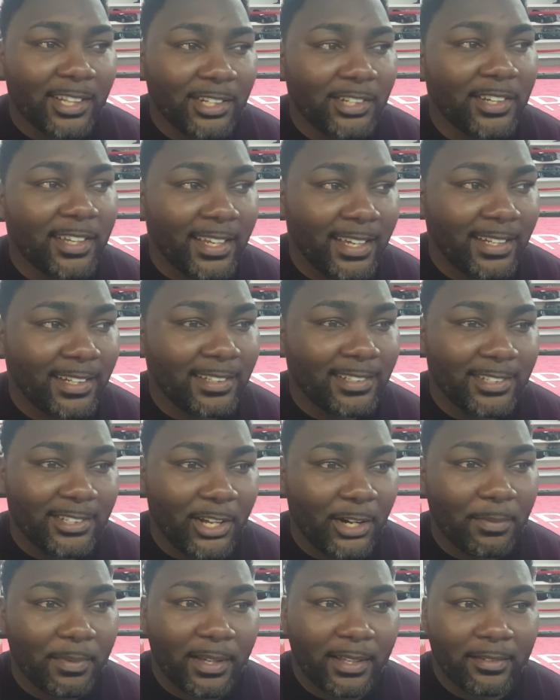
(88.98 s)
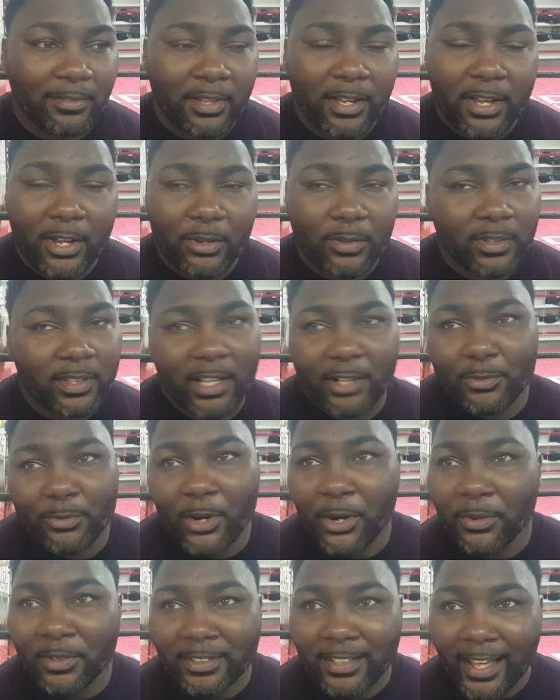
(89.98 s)
a little heated, you know, but nothing
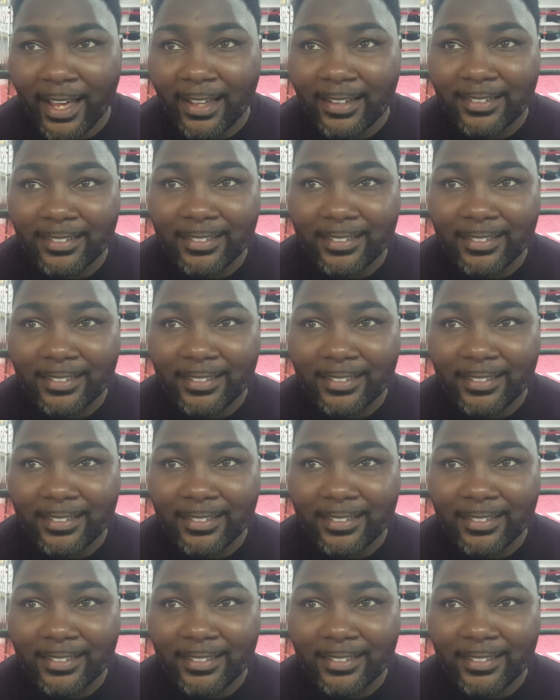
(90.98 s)
wrong with that.